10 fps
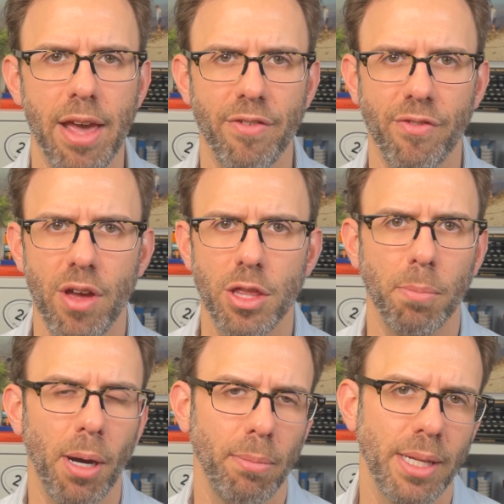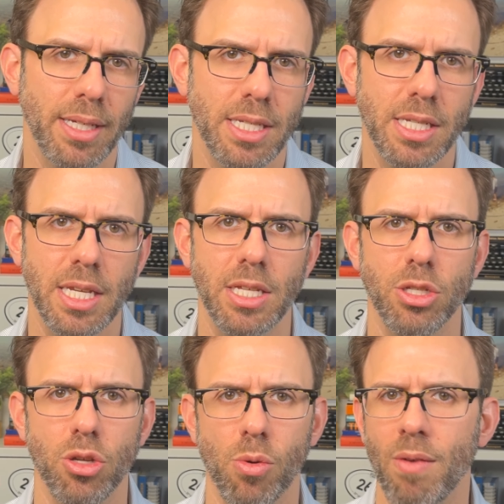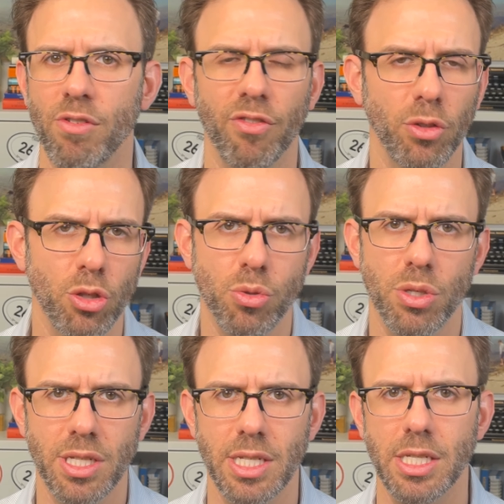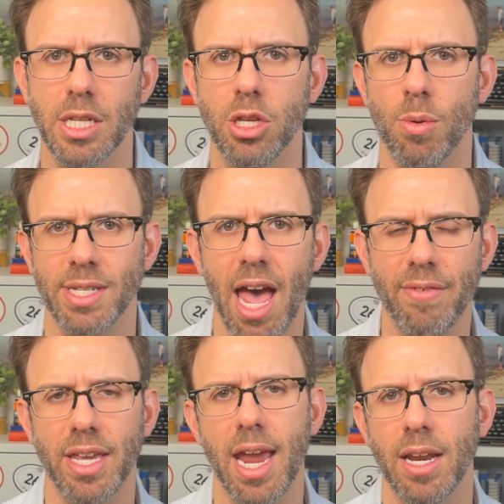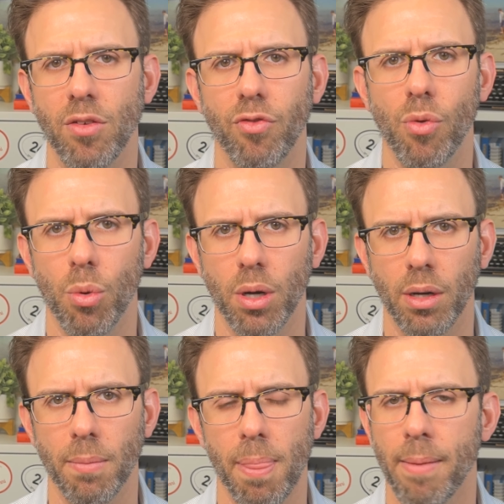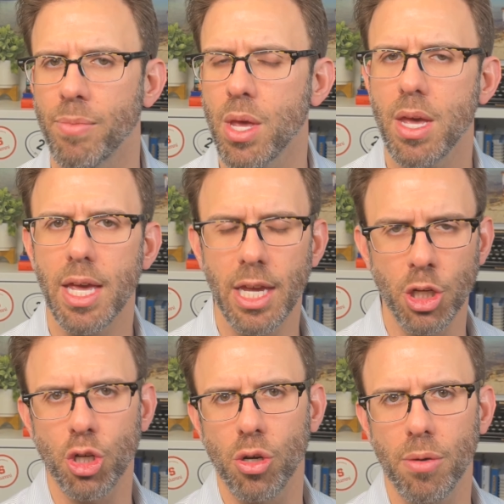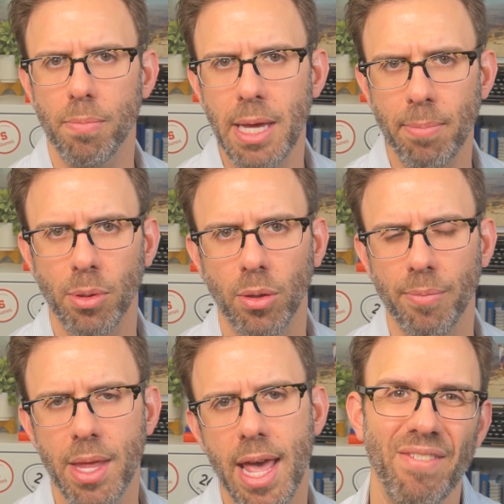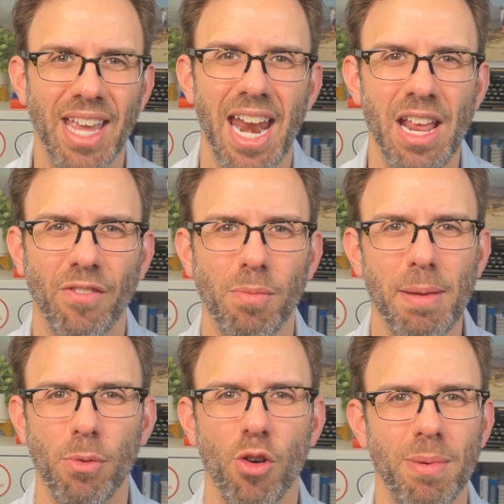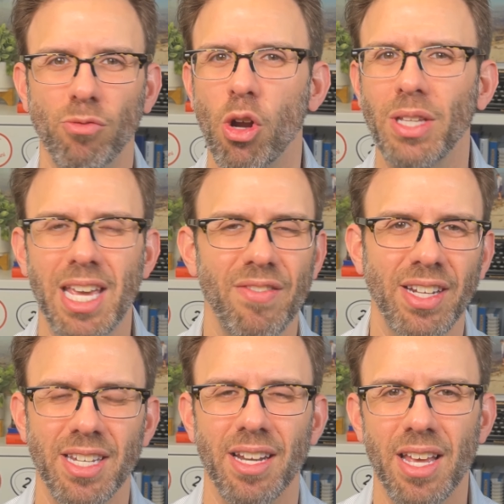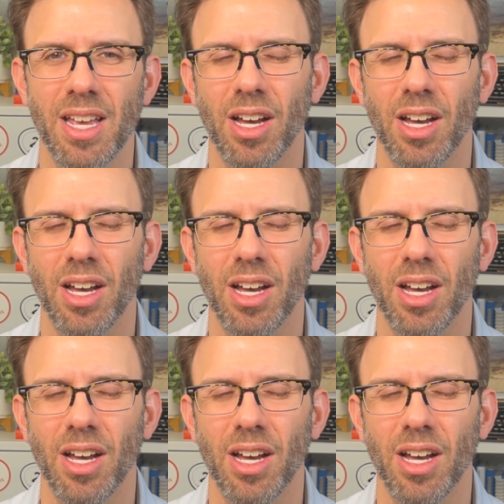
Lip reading: If the public sees you and referral sources see you as advocating for injured people, advocating for people who've been wrongly convicted